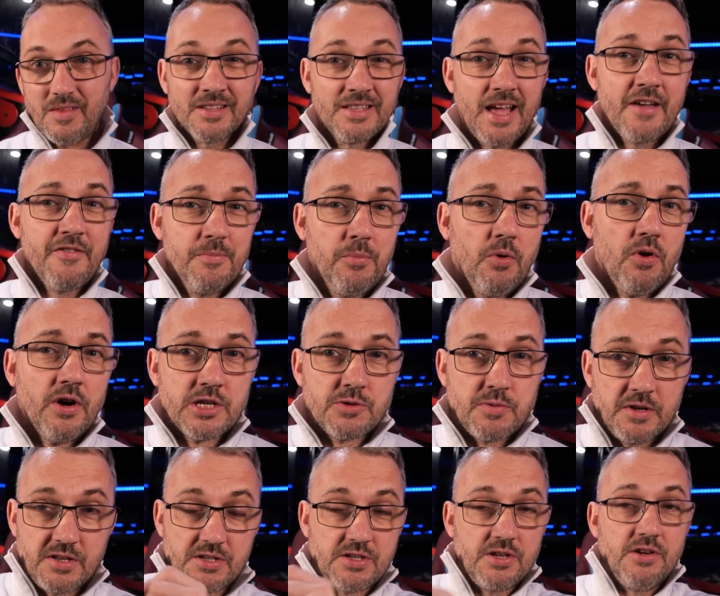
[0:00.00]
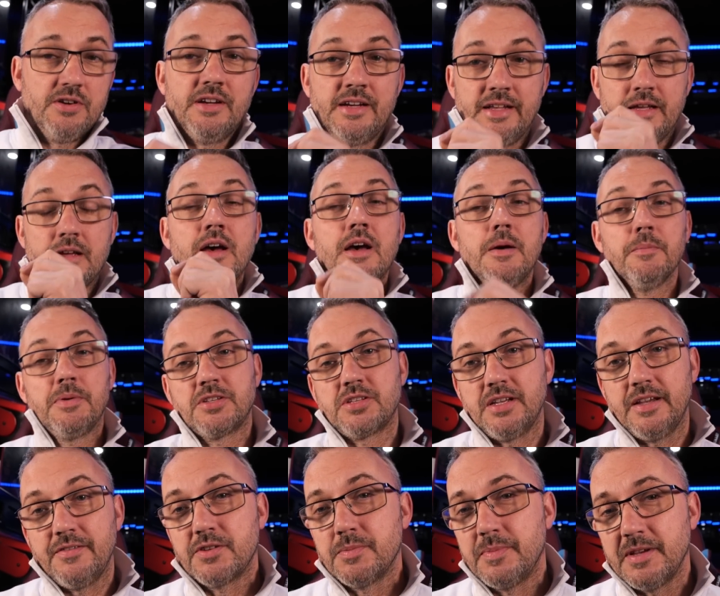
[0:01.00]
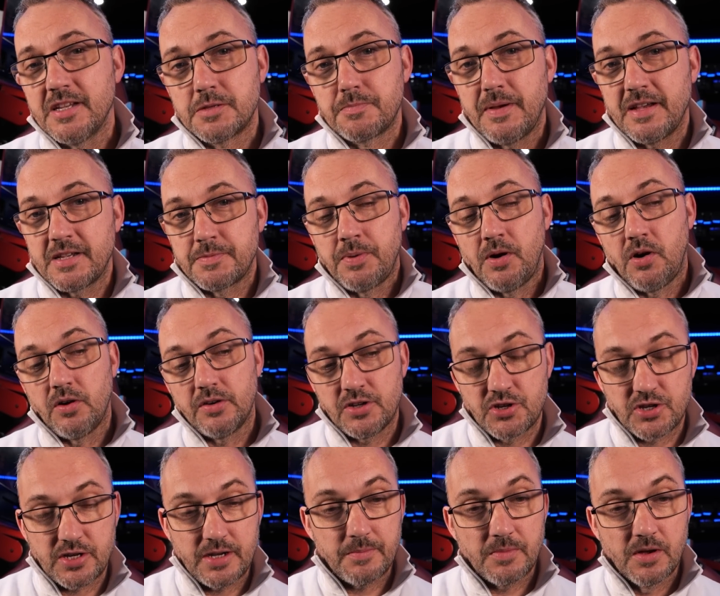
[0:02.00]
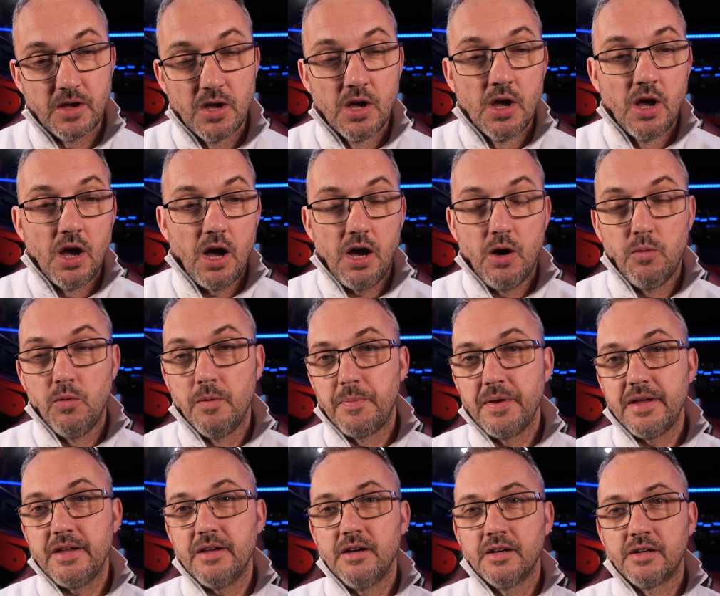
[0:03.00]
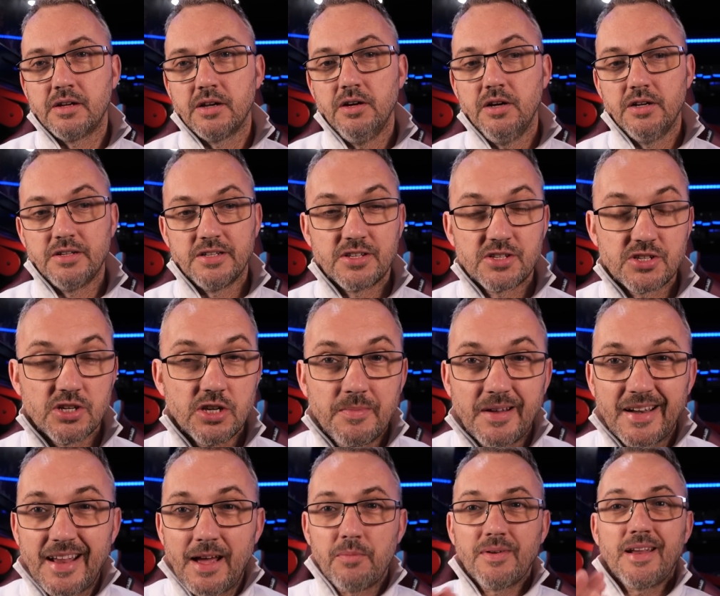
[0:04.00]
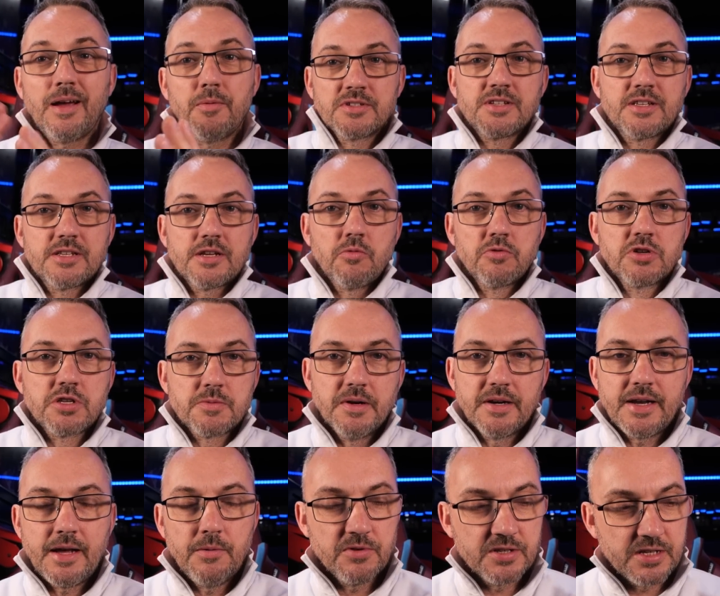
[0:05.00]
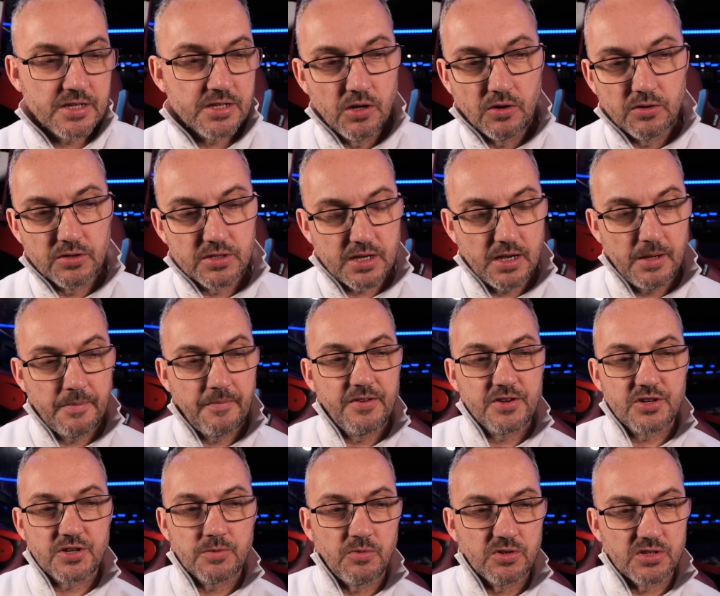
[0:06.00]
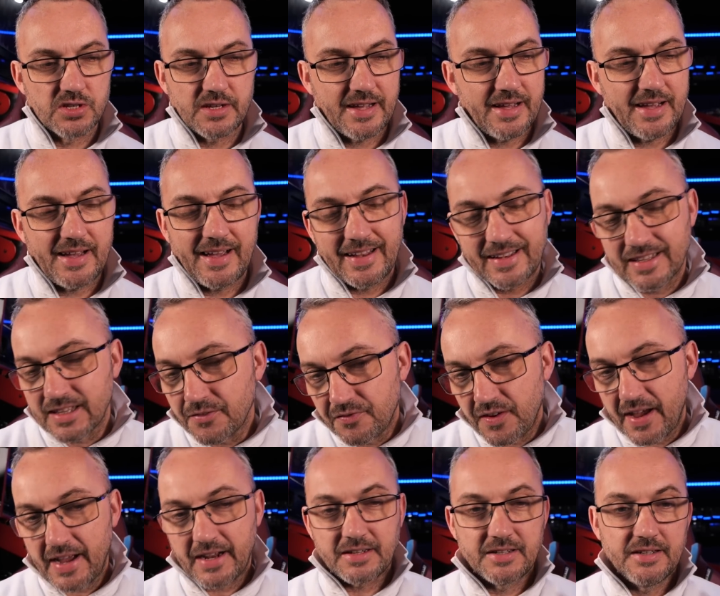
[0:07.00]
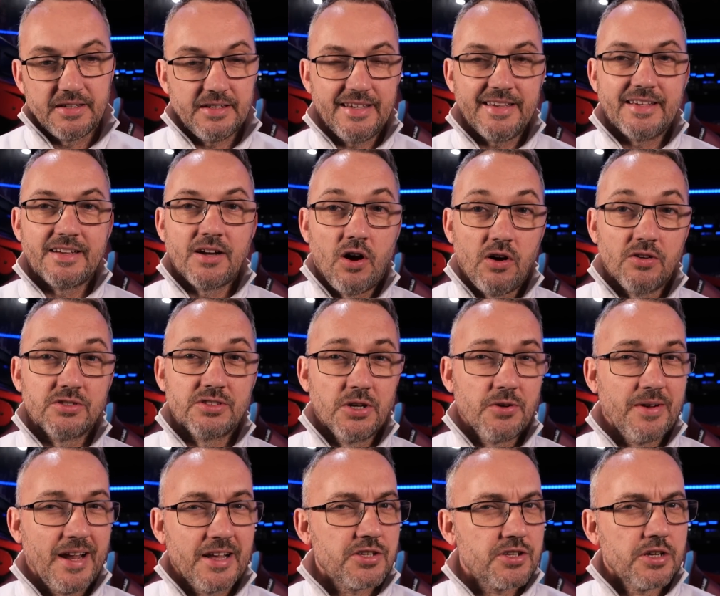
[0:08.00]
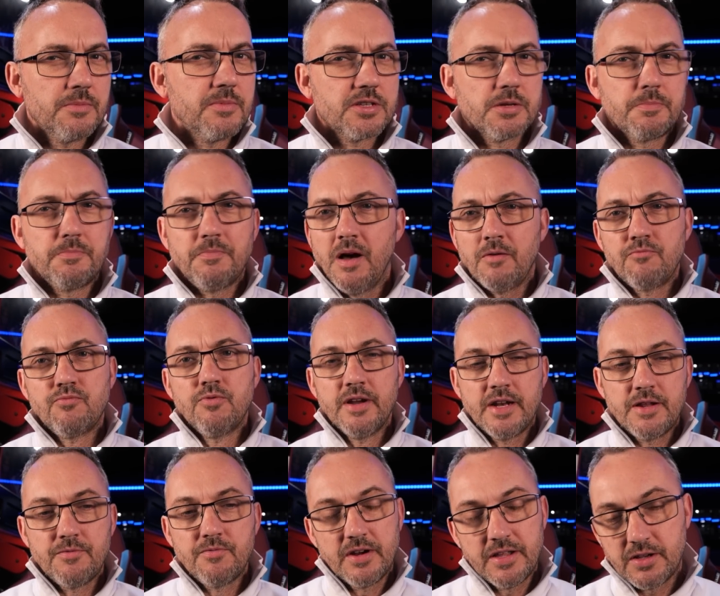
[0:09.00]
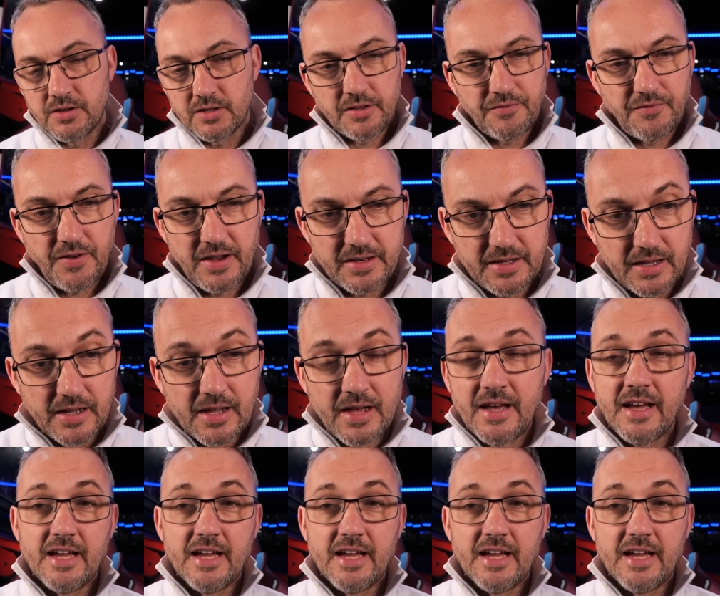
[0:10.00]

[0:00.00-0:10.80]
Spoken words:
David Moyes would certainly perceive to be his best partnership, would be a Gerd and Zouma. That was his ultimate, that was his long-term vision, wasn't it? And the fact that he can't do that. Zouma's a really, really good defender.